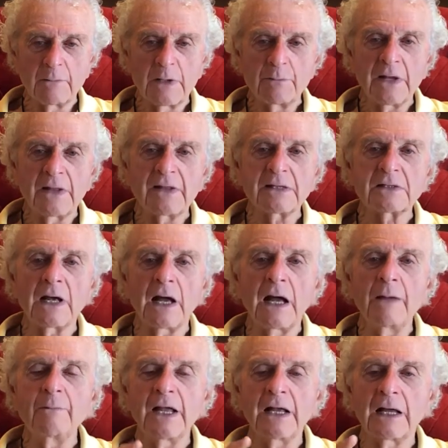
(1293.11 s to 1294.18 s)
And by the
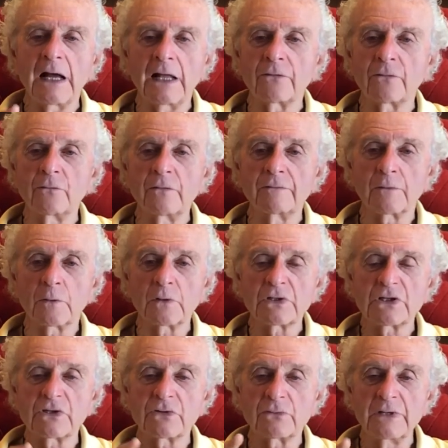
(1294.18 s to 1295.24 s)
time they got through
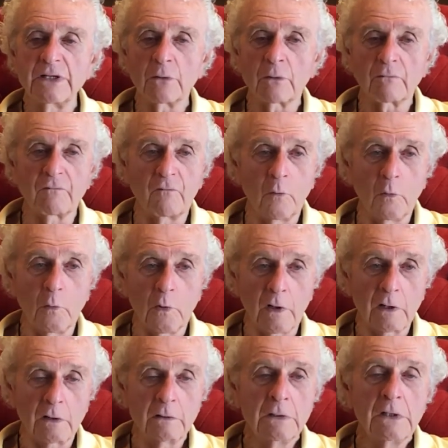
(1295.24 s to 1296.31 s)
verse 3 or
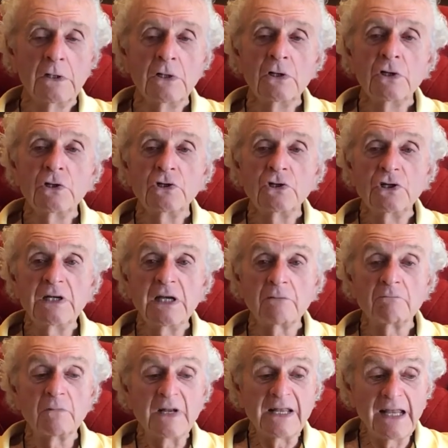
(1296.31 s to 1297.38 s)
4, she
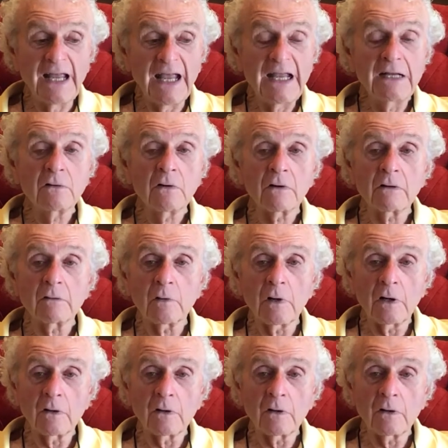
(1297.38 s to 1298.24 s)
had regained her